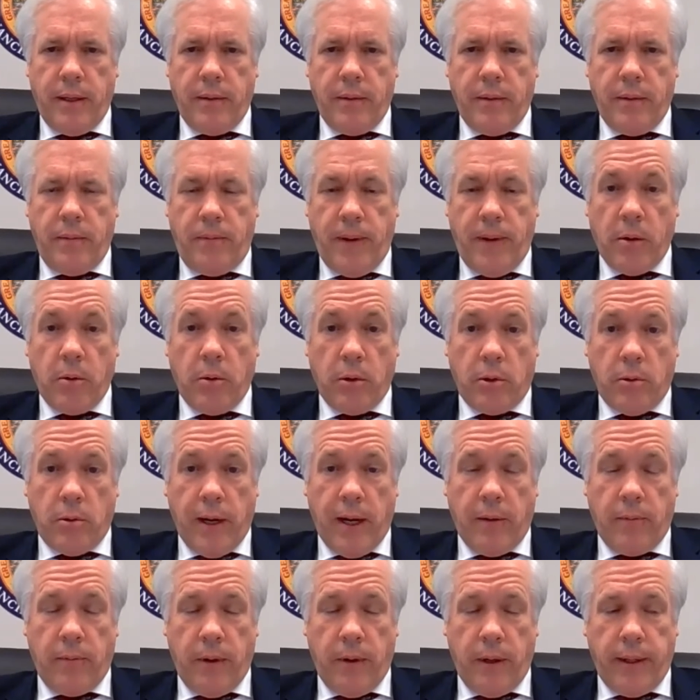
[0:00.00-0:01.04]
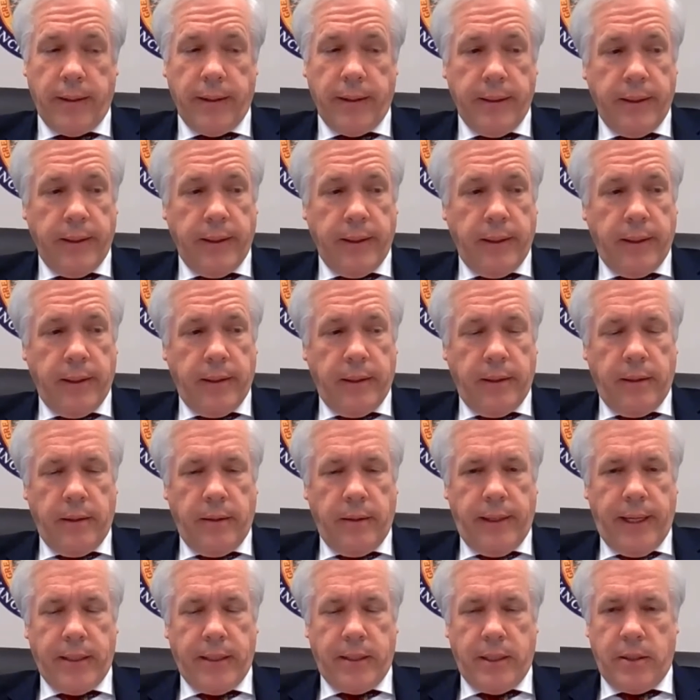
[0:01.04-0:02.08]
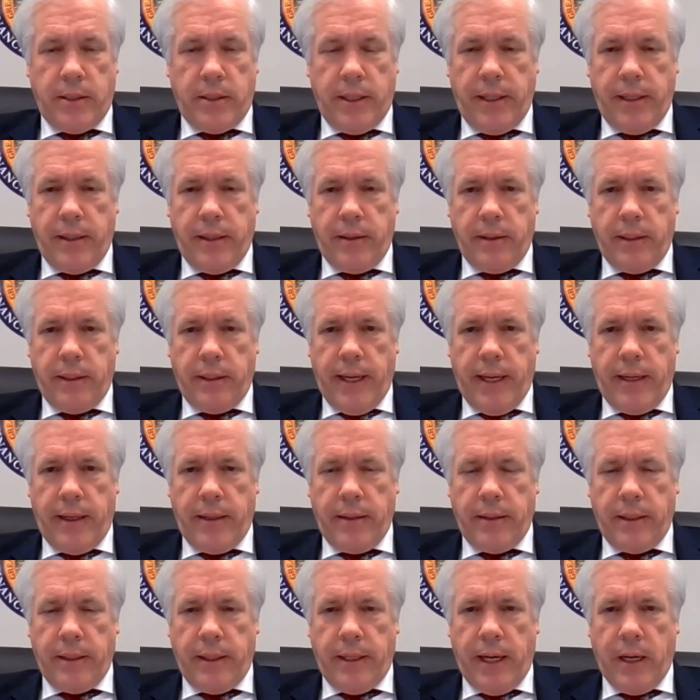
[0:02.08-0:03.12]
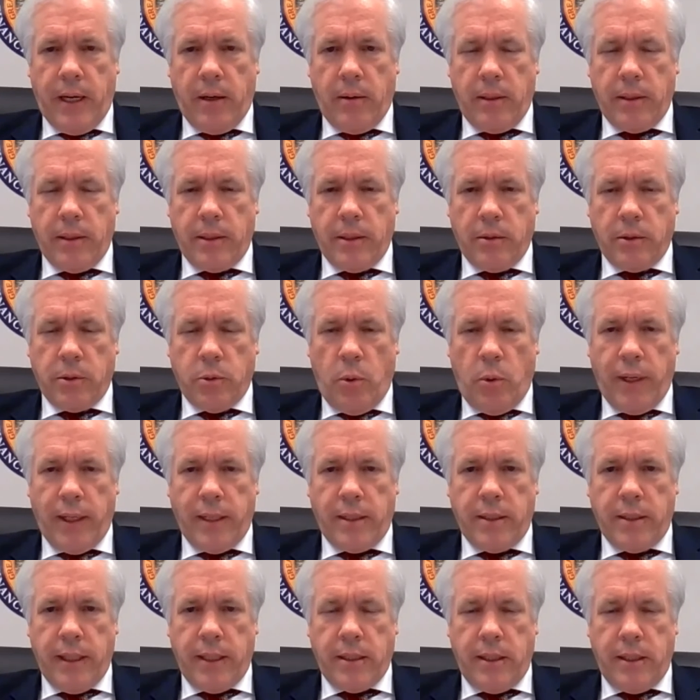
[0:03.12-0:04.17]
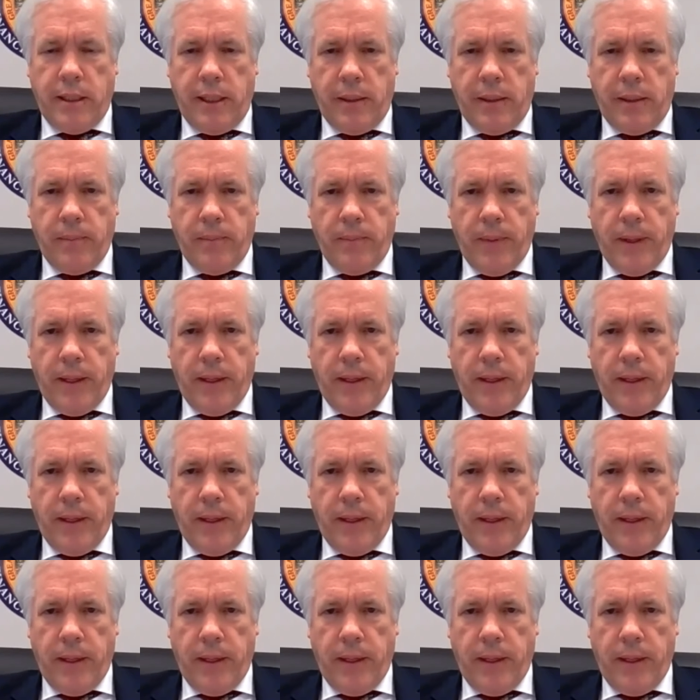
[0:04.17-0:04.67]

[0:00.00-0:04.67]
federal crowdfunding. The SEC didn't get into gear until 2016.